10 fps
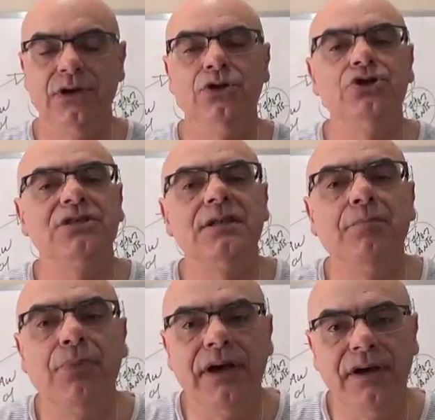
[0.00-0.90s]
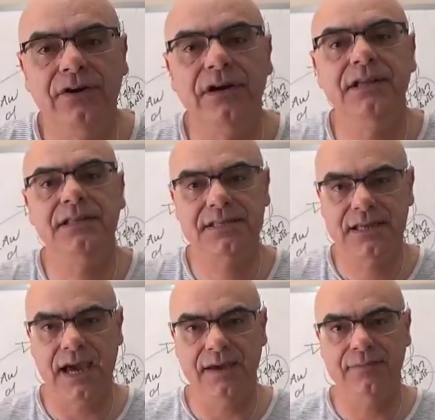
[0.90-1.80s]
You're just a player in this
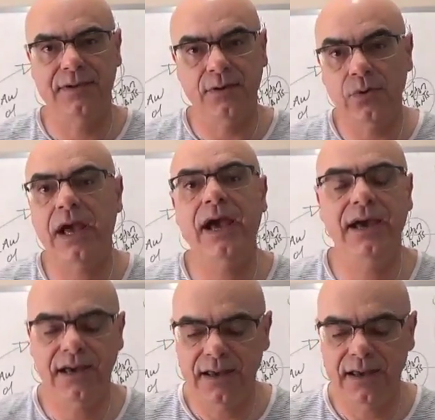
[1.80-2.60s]
game, okay?